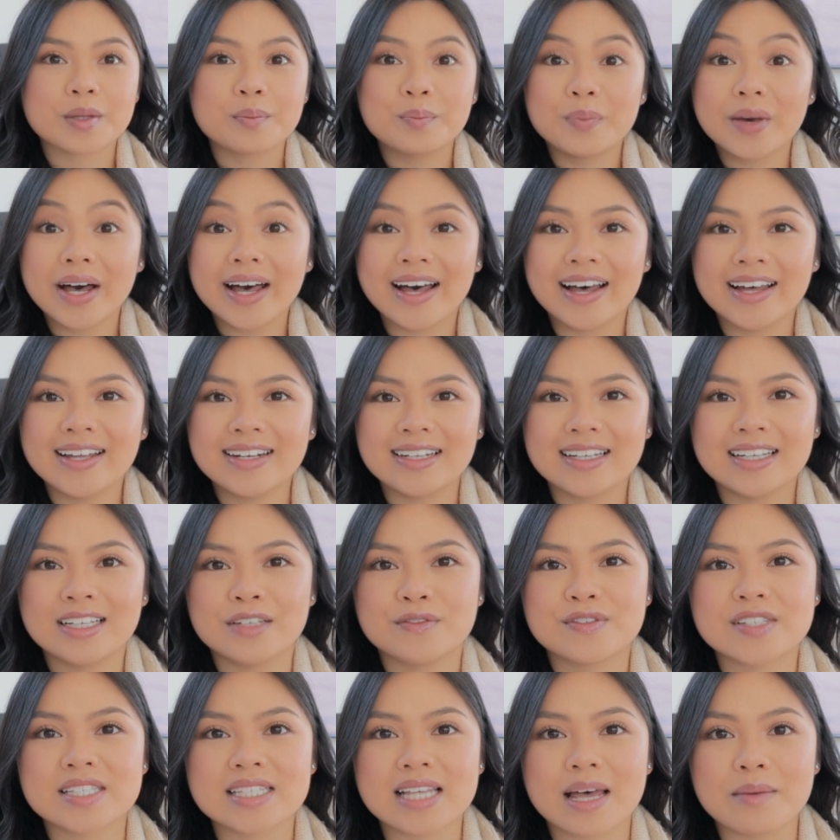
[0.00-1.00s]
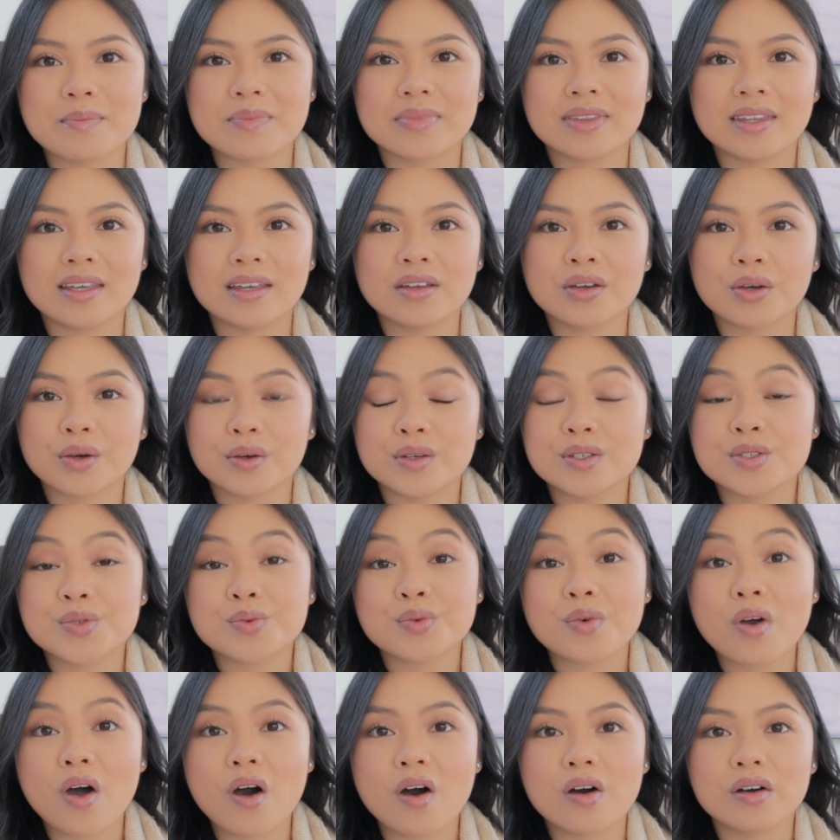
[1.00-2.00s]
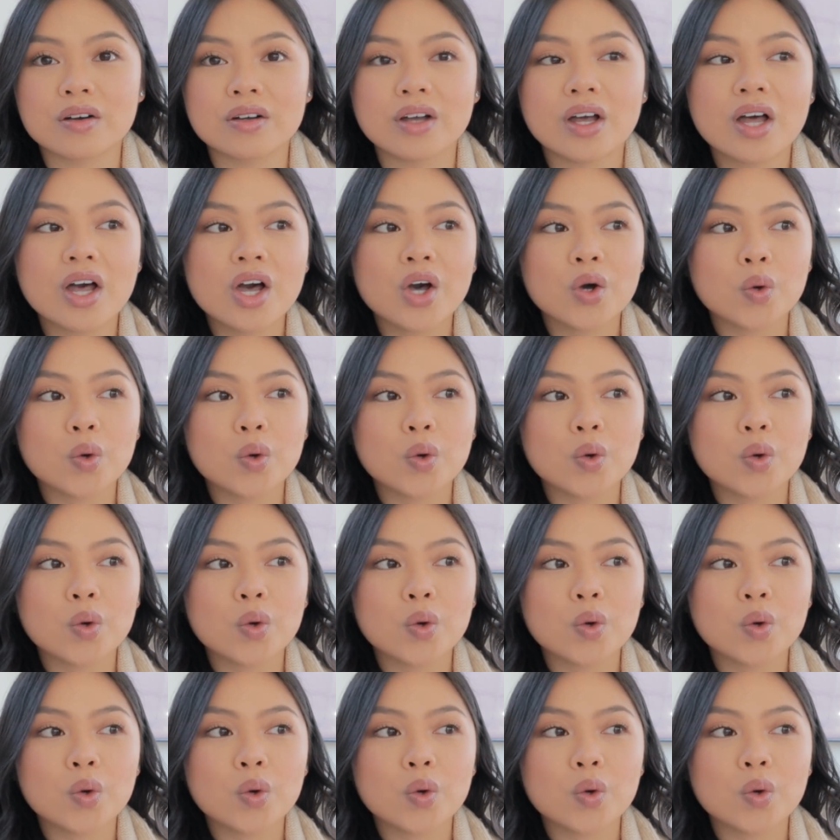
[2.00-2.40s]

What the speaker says: But if something goes wrong,